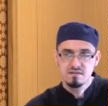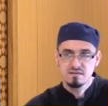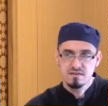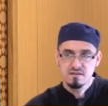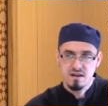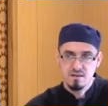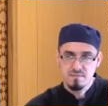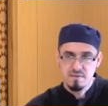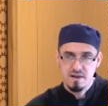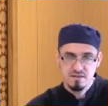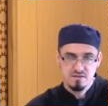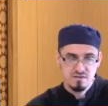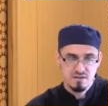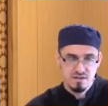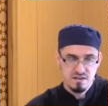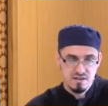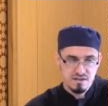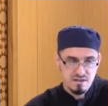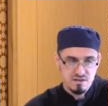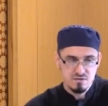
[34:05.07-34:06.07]
Islam
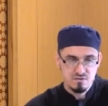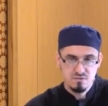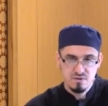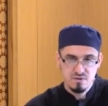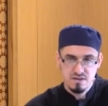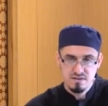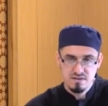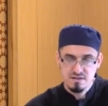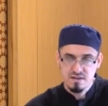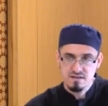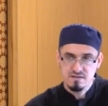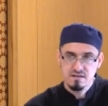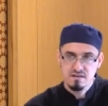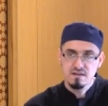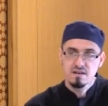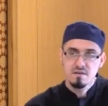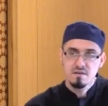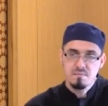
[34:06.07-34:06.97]
actually in this surah says,